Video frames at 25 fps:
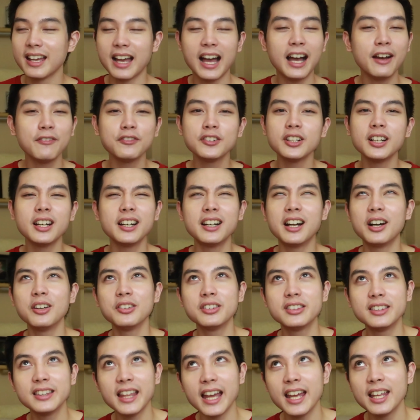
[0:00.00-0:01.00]
After
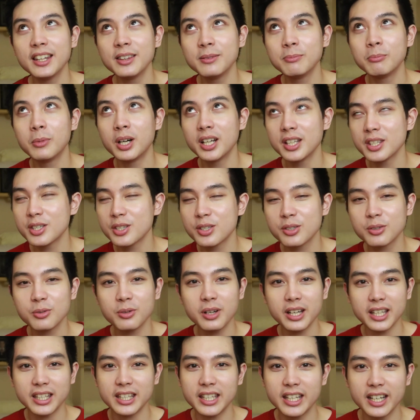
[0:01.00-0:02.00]
around 10 months
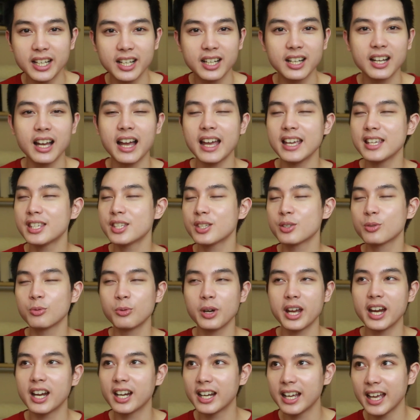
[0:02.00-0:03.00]
to a year, I
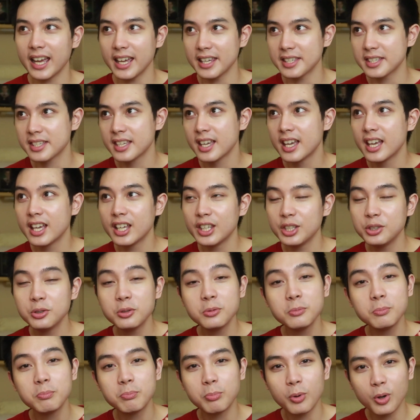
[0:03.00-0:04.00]
swear guys,
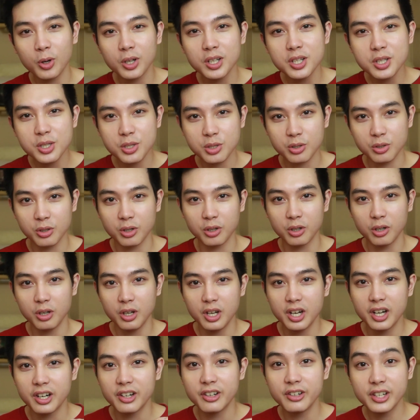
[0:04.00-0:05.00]
yung pores ko
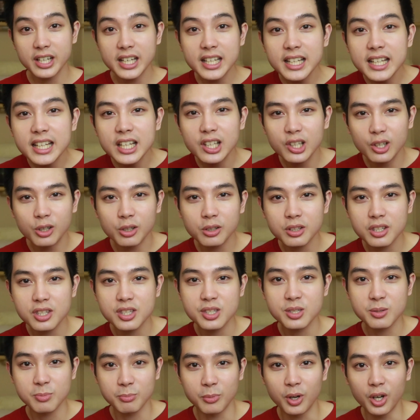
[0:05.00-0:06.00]
really looked
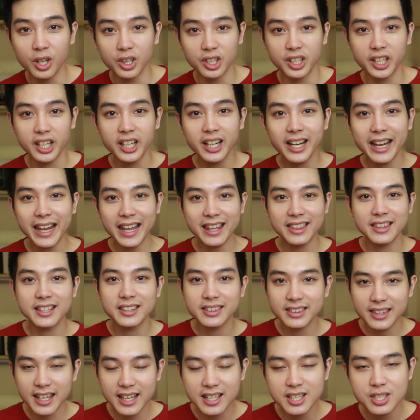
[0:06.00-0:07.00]
smaller and the
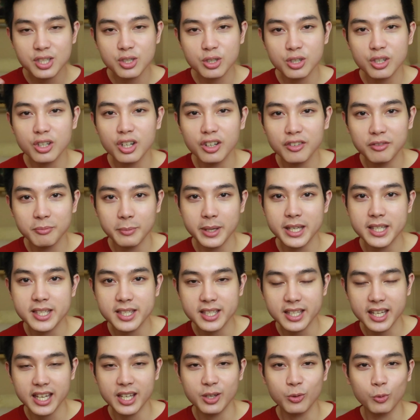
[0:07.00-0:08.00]
texture of my
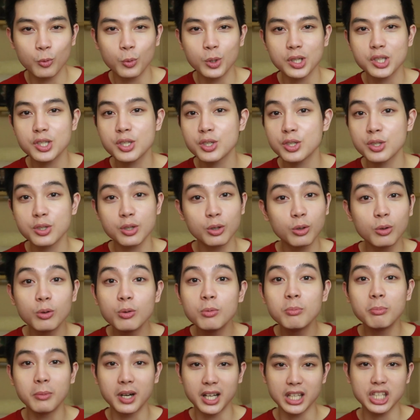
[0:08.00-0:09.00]
skin was so
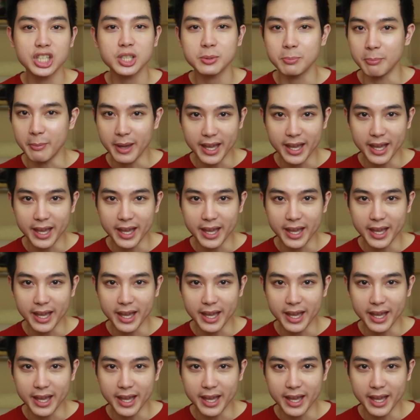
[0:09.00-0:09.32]
much